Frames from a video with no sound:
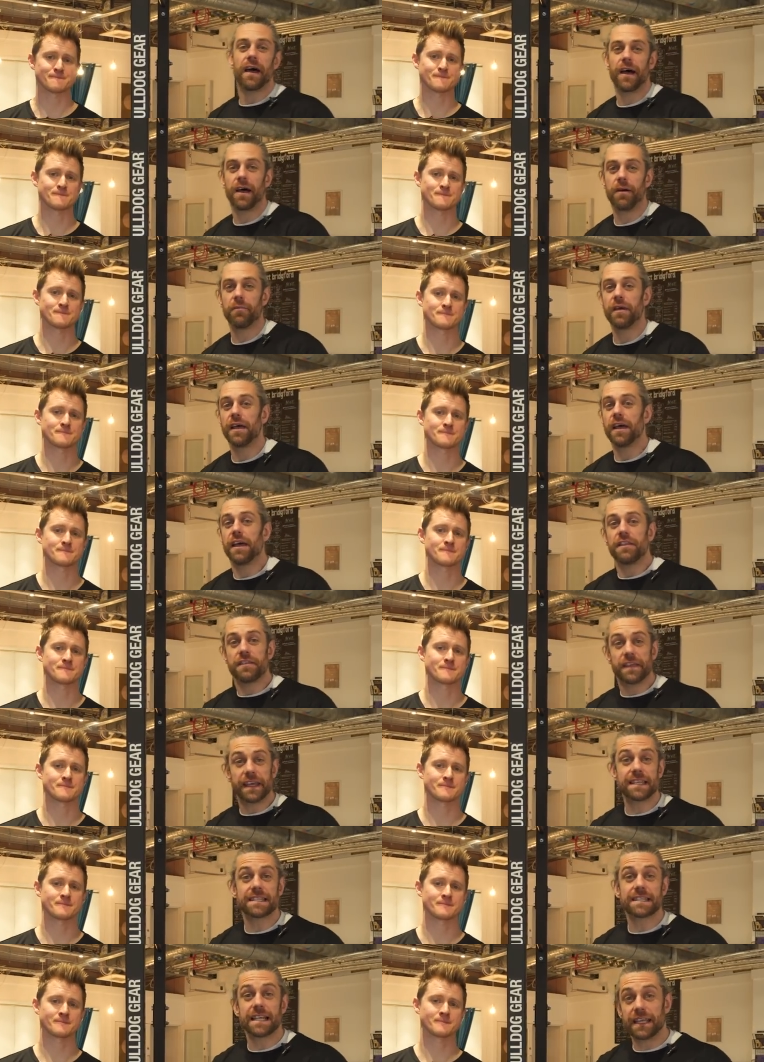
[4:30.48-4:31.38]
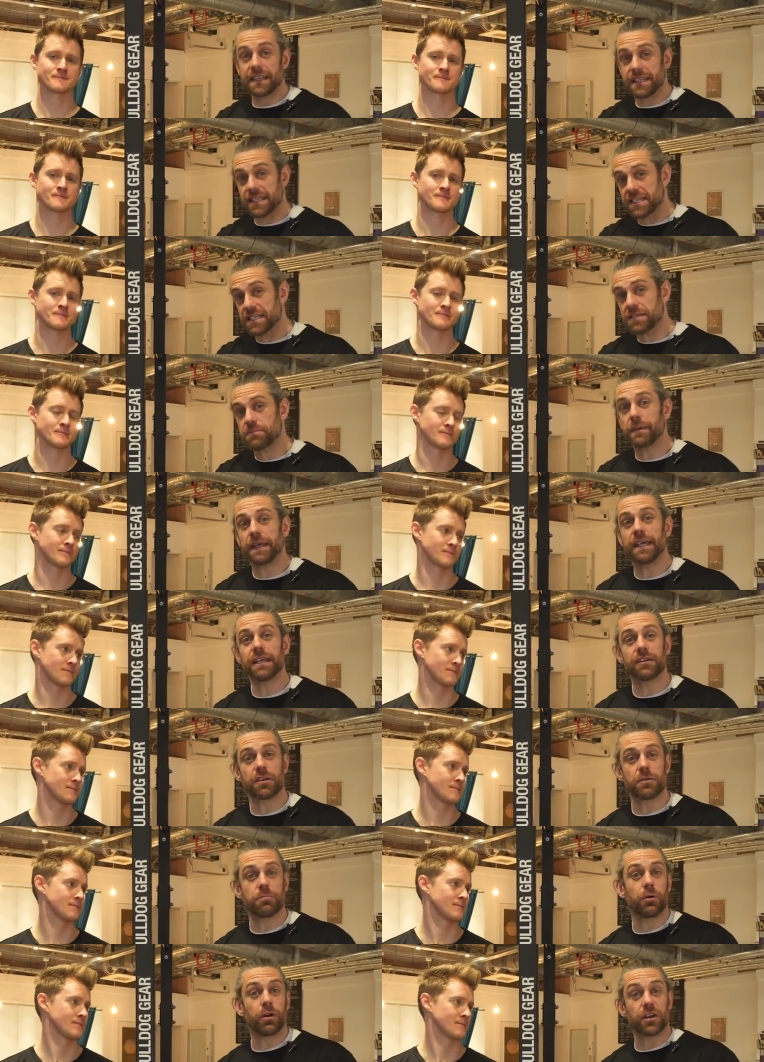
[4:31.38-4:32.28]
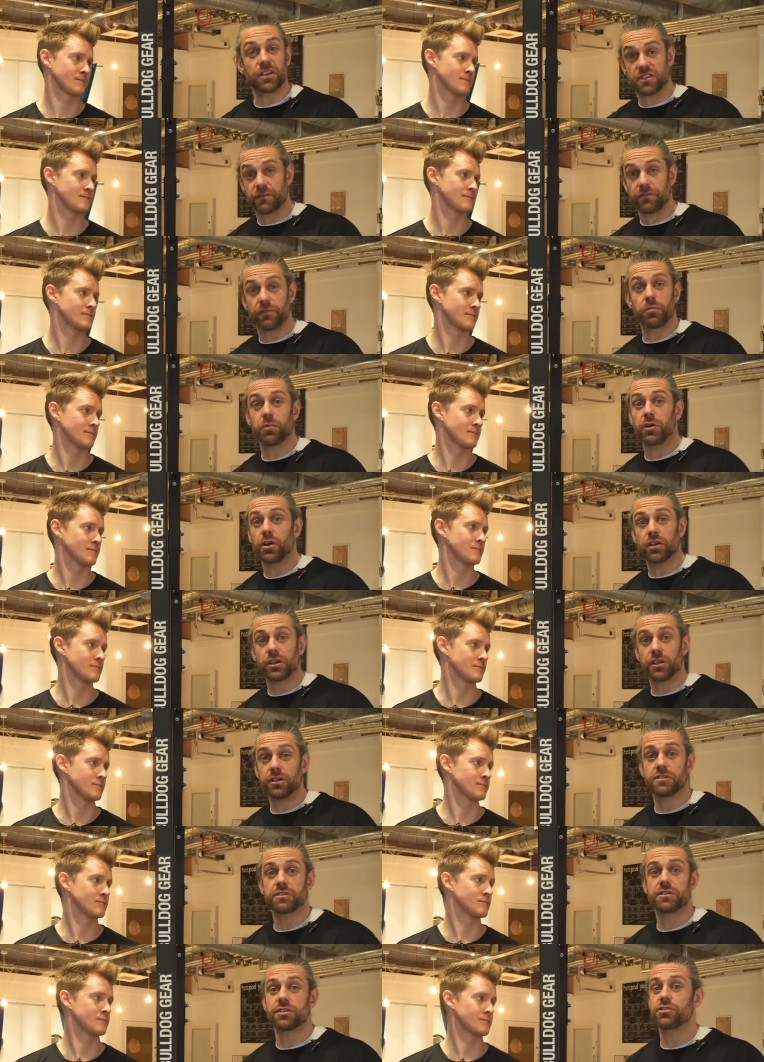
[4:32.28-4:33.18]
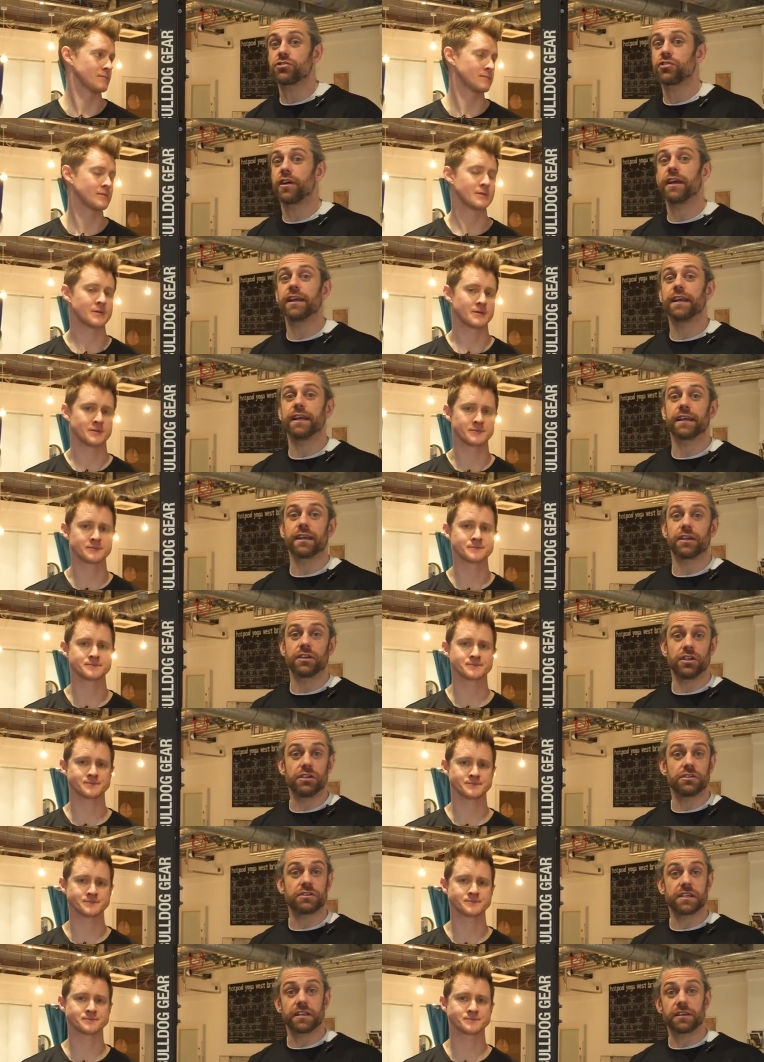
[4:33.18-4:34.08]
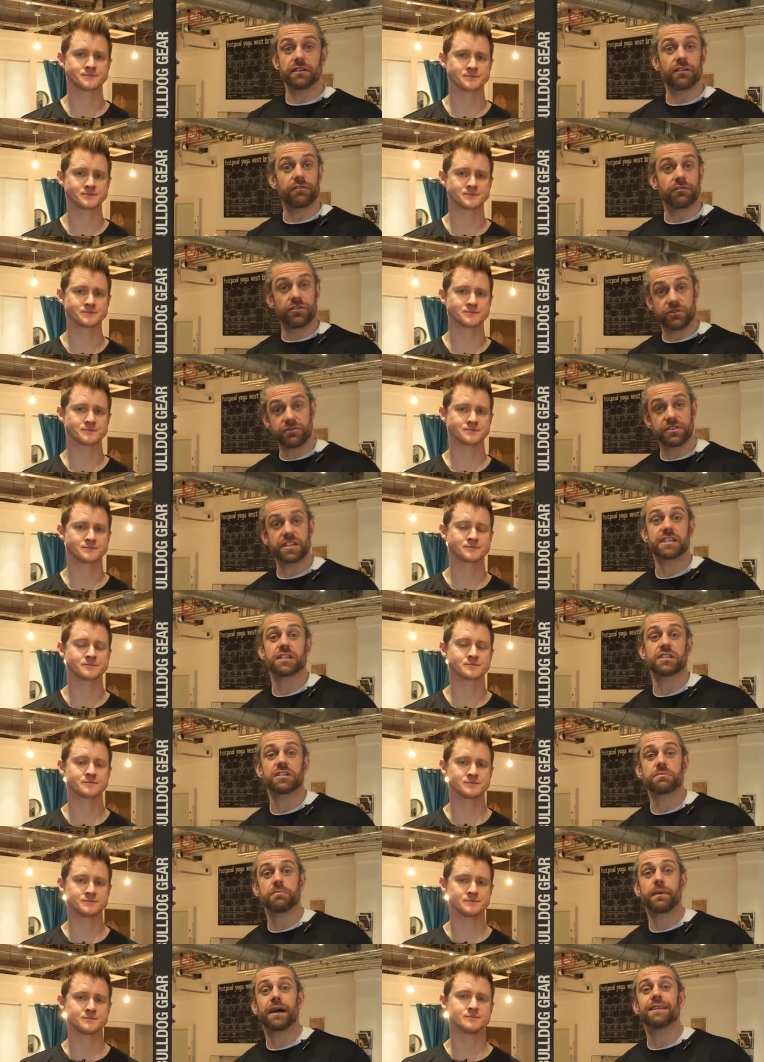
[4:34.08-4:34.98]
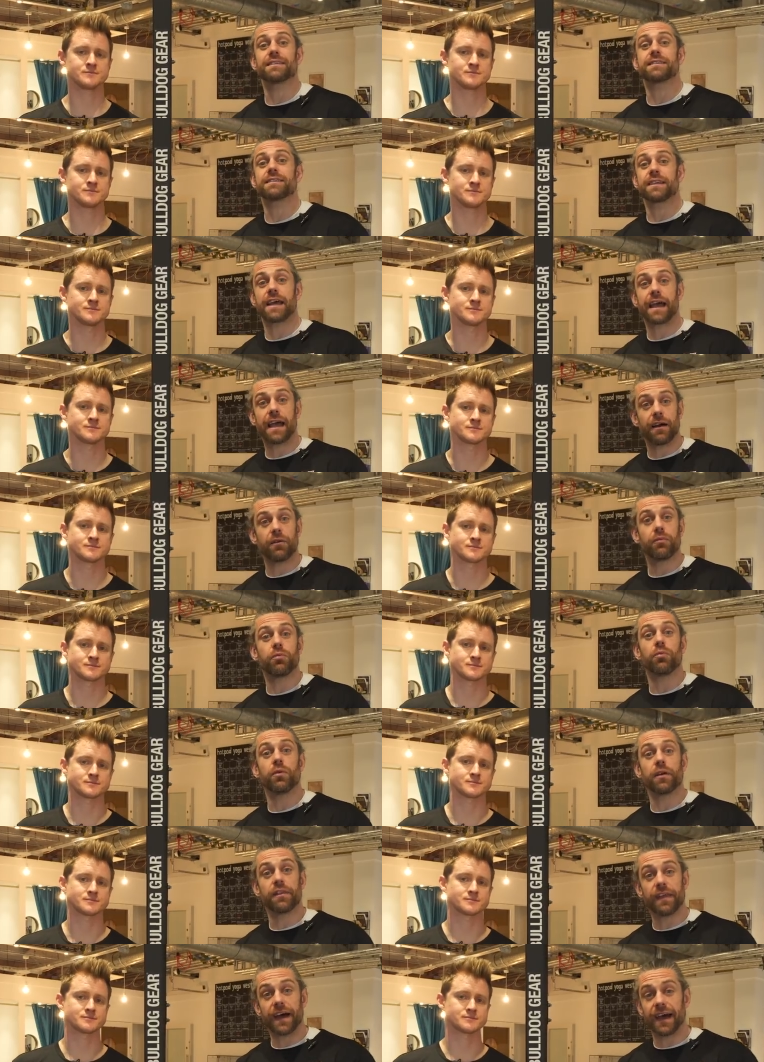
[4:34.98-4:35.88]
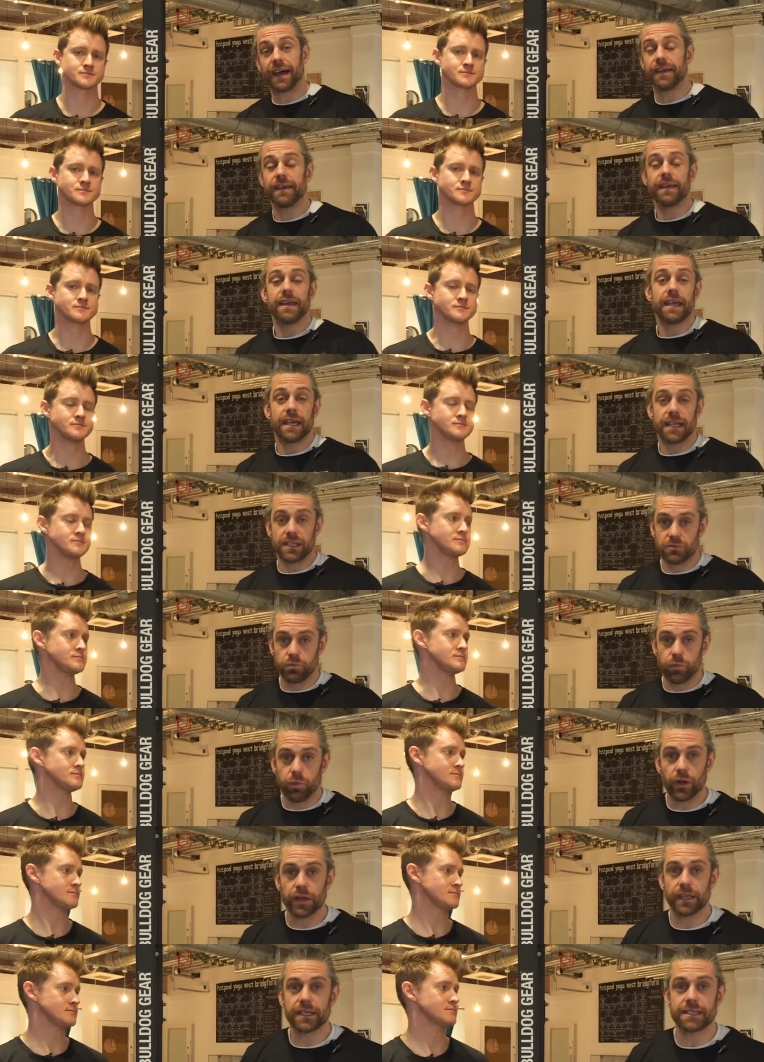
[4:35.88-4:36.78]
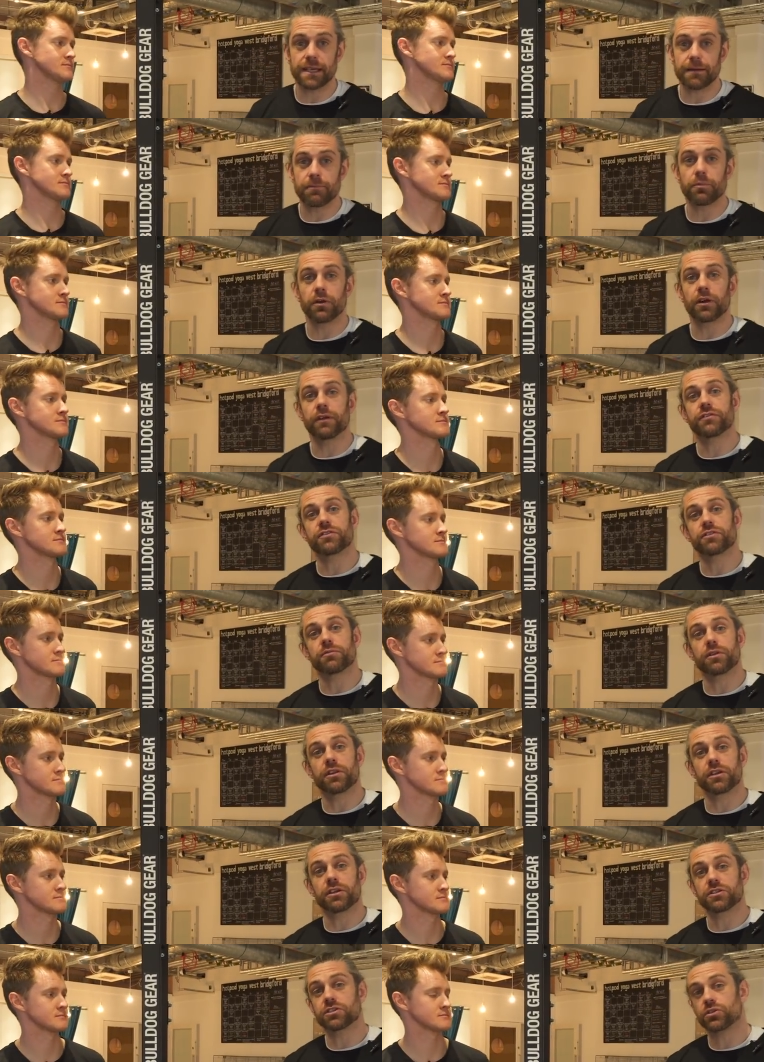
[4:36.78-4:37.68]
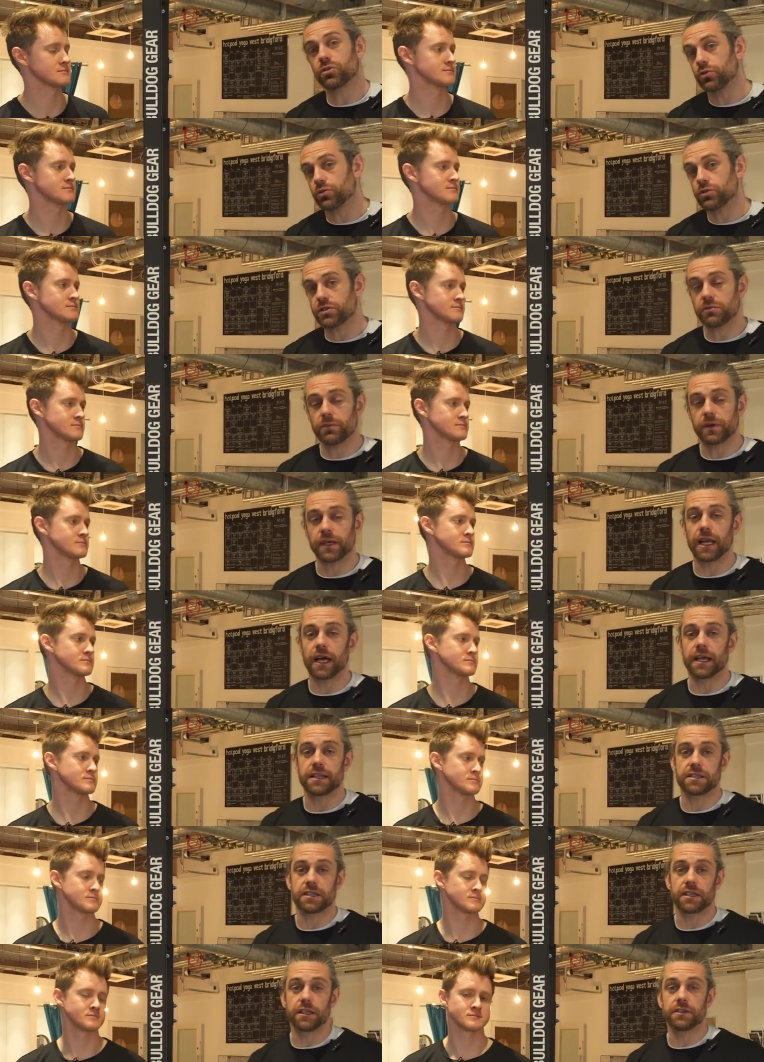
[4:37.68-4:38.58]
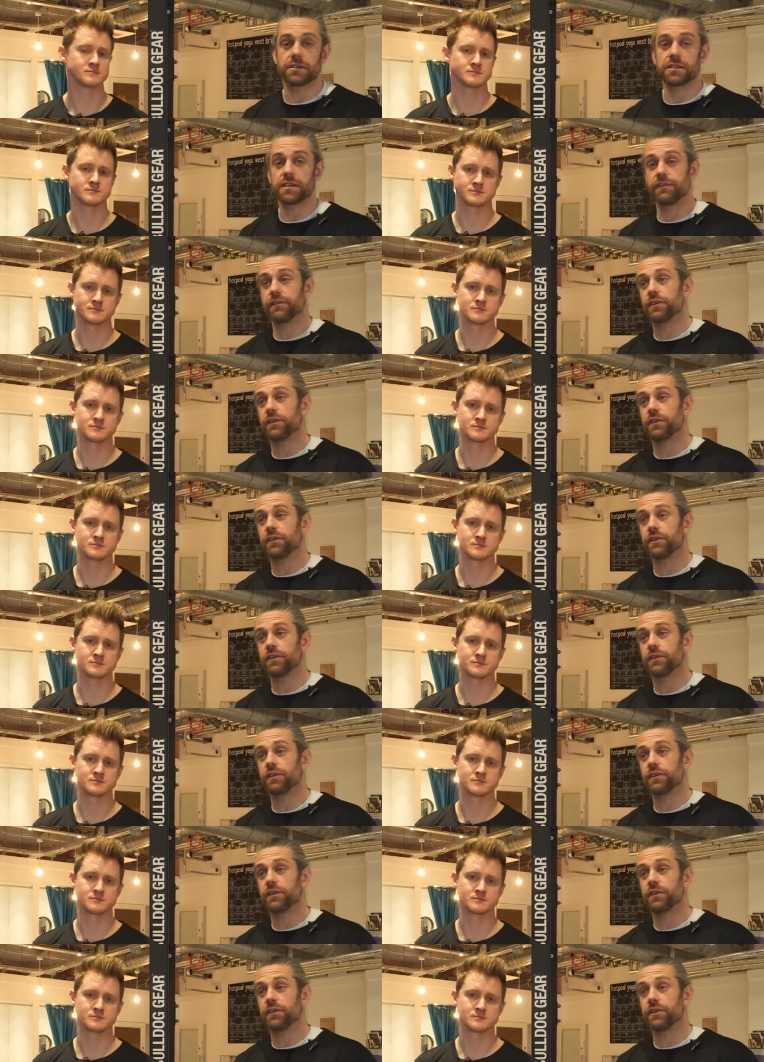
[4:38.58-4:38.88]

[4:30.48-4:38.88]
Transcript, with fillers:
Speaker 1: Um, things like the speed of the pull is something we're not used to training, and using resistance bands to help with that is one example of some of the tools that we like to use.